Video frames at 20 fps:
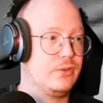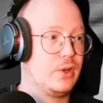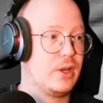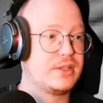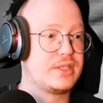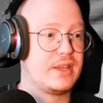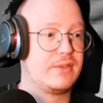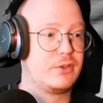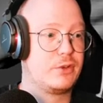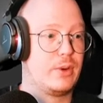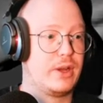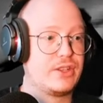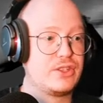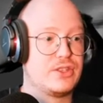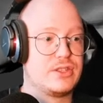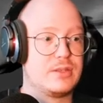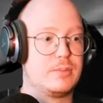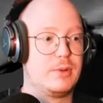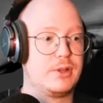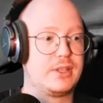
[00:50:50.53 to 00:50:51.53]
you guys have
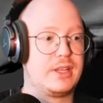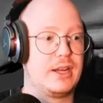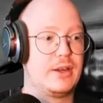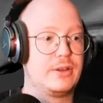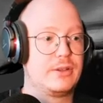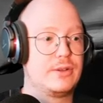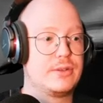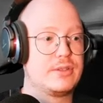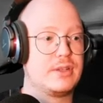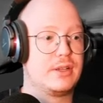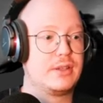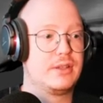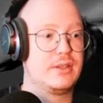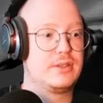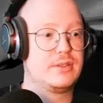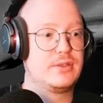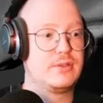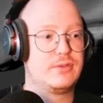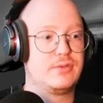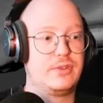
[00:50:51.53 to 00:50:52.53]
questions about characters like
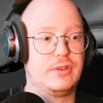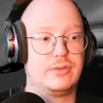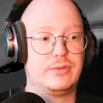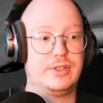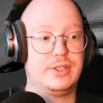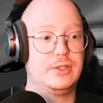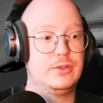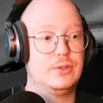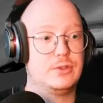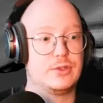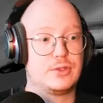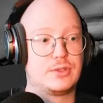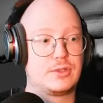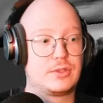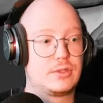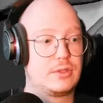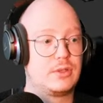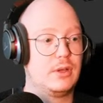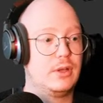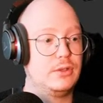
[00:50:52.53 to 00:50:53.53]
this feel free to
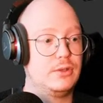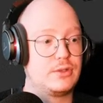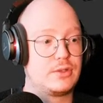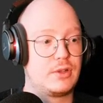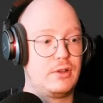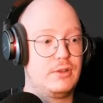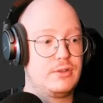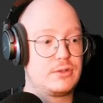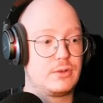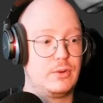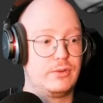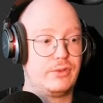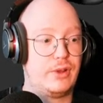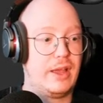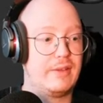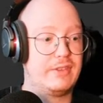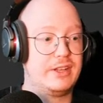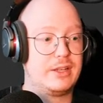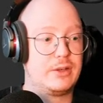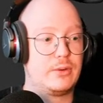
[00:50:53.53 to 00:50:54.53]
just uh, just ask or if you
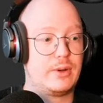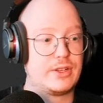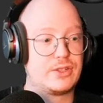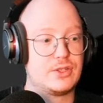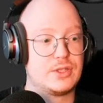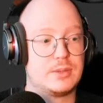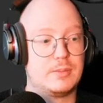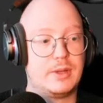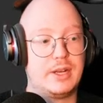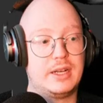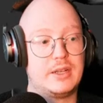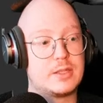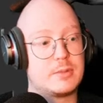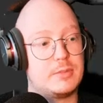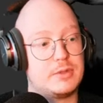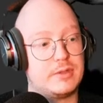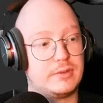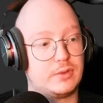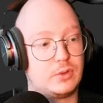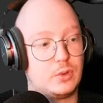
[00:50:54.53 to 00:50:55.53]
have any questions about any
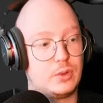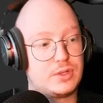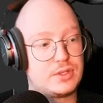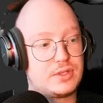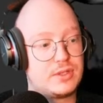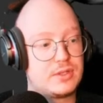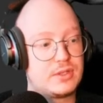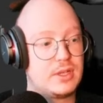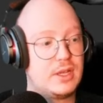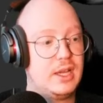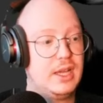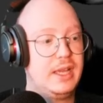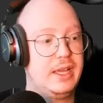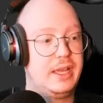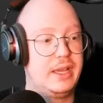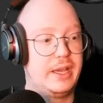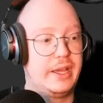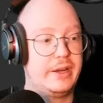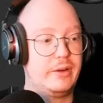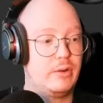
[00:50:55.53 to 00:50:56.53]
specific courses
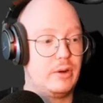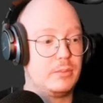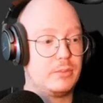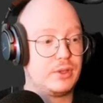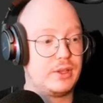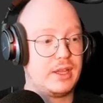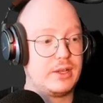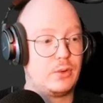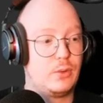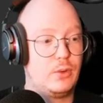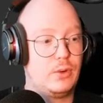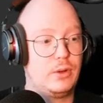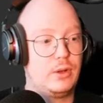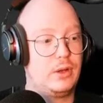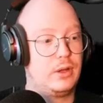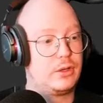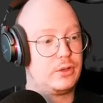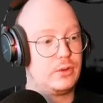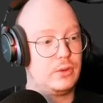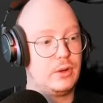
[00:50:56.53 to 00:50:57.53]
and remember that
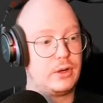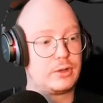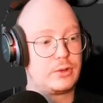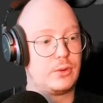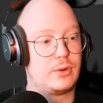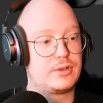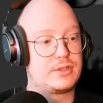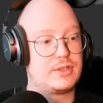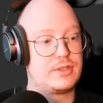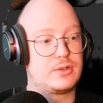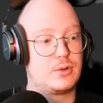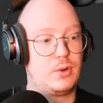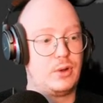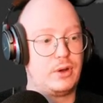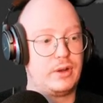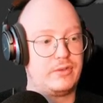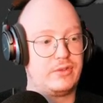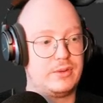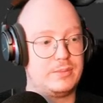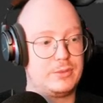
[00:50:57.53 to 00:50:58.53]
all all the courses all
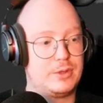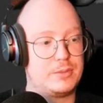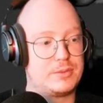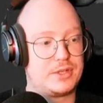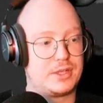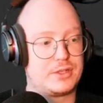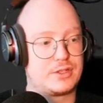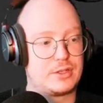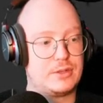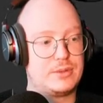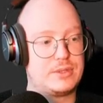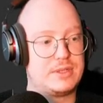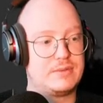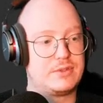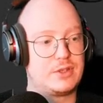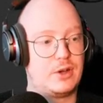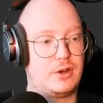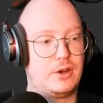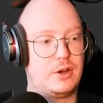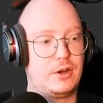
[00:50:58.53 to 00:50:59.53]
the FlippedNormals
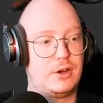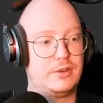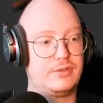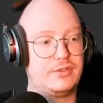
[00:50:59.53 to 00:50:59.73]
exclusives are